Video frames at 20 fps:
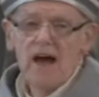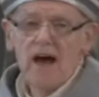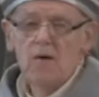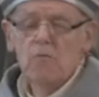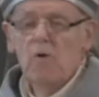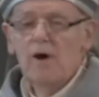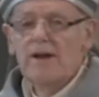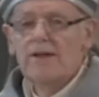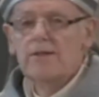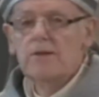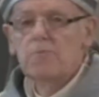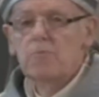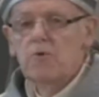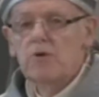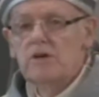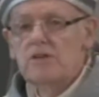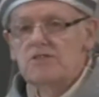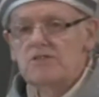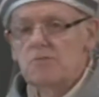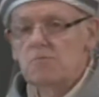and one of the
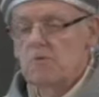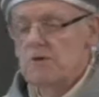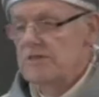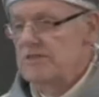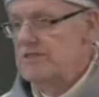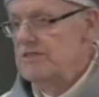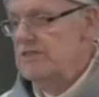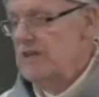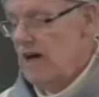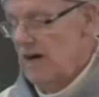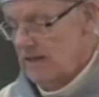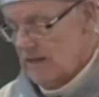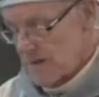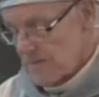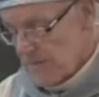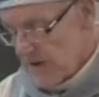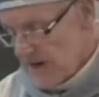priests was telling